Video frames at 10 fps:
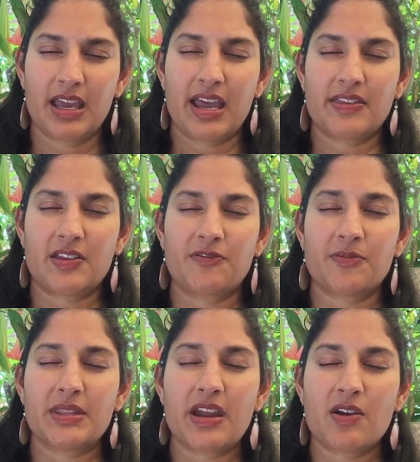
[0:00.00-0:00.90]
And then
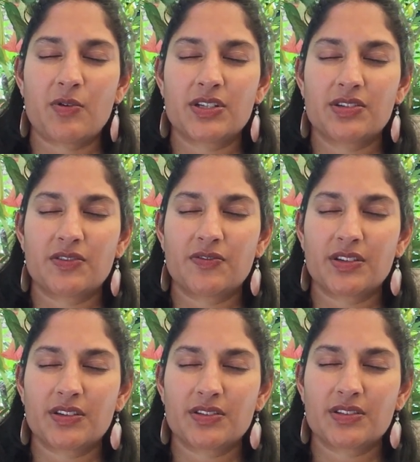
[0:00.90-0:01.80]
from there, I want you to
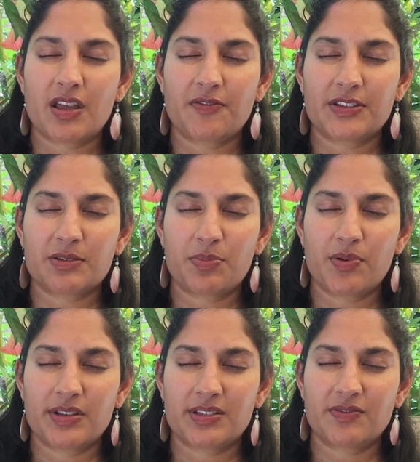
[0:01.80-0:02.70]
feel yourself as a
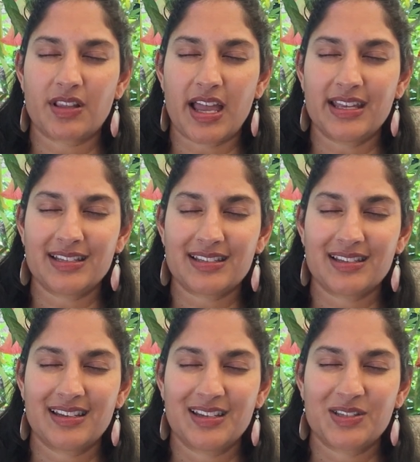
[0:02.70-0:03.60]
point of light.
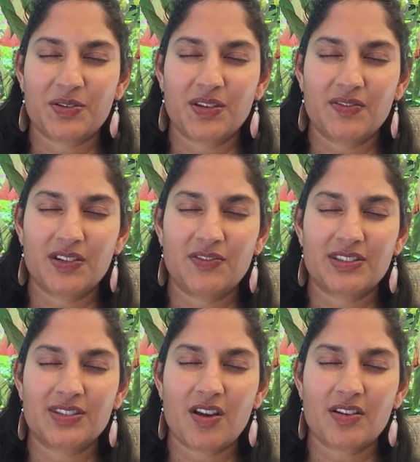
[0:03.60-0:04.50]
So even if
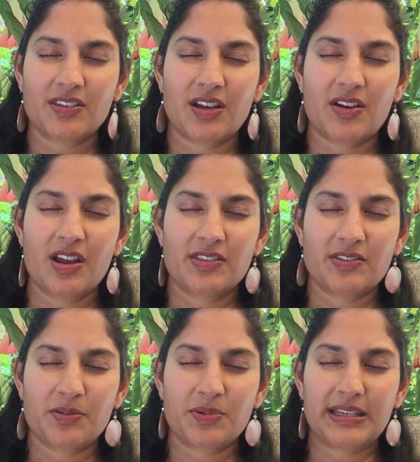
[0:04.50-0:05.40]
it's dark there, that
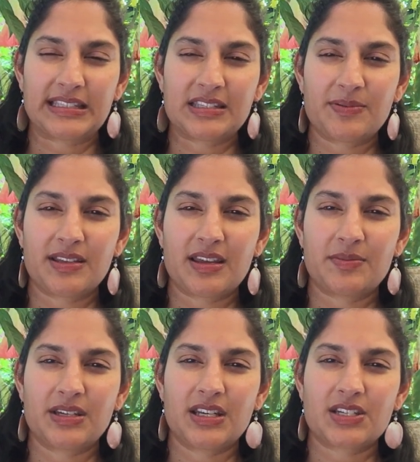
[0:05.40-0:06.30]
there begins to be an
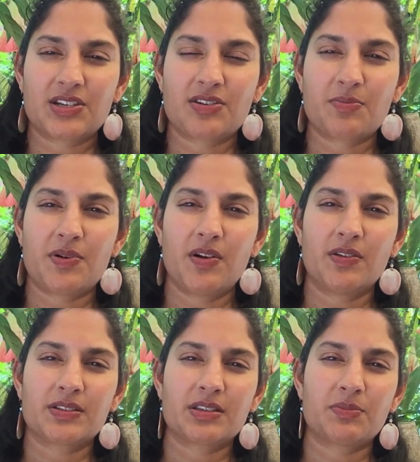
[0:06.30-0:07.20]
emanation or a
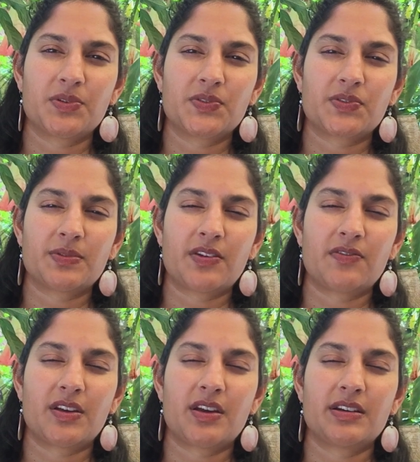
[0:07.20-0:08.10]
pulse that moves from that
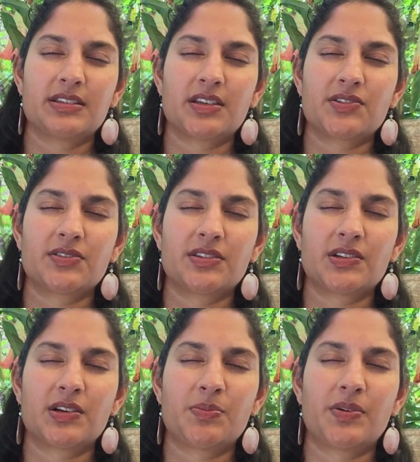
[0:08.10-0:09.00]
very central
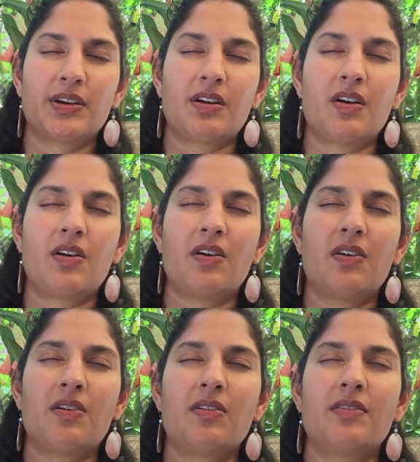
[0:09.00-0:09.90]
0 point
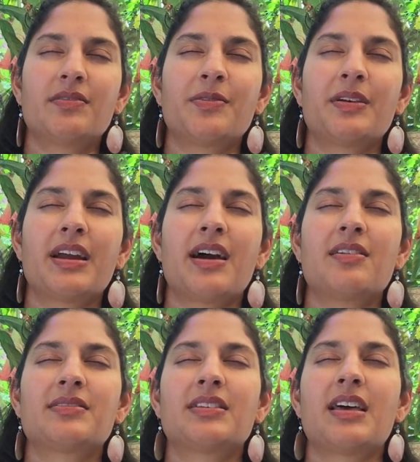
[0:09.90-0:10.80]
all the way
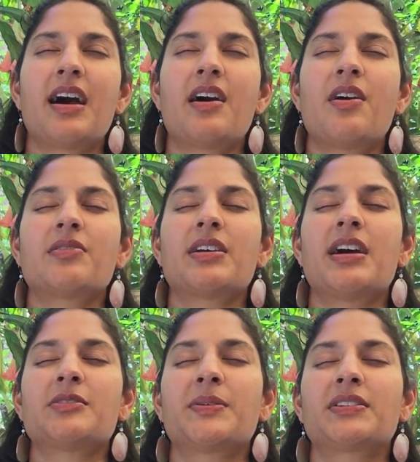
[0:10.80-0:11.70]
out to the outer
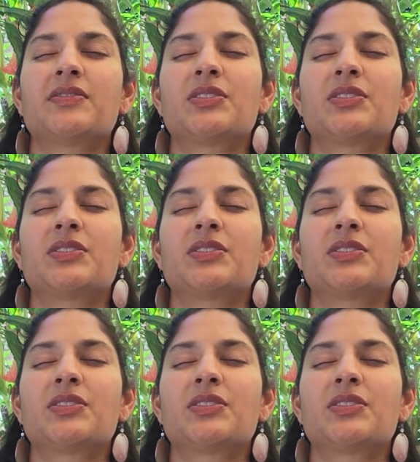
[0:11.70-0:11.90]
aspect of the